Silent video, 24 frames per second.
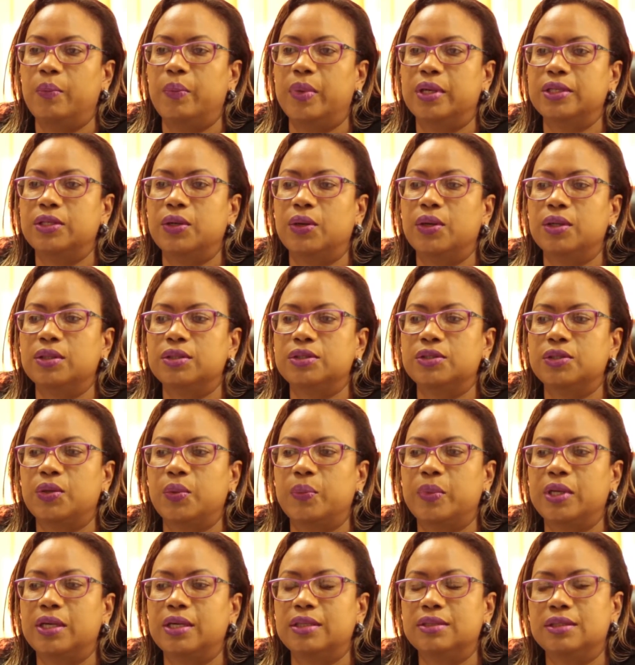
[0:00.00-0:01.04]
but
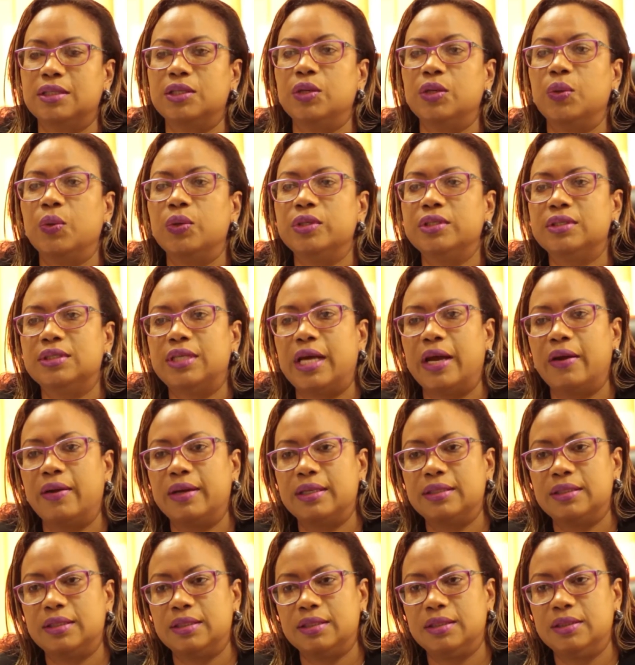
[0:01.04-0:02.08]
also because it goes
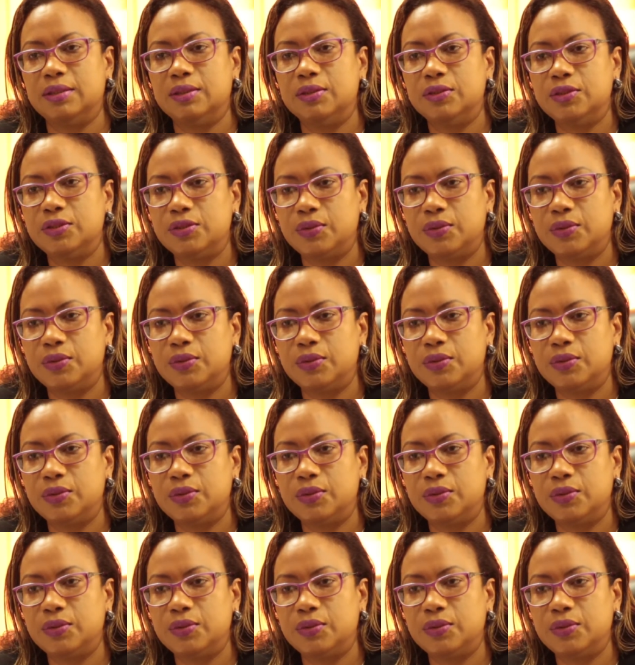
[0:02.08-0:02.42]
directly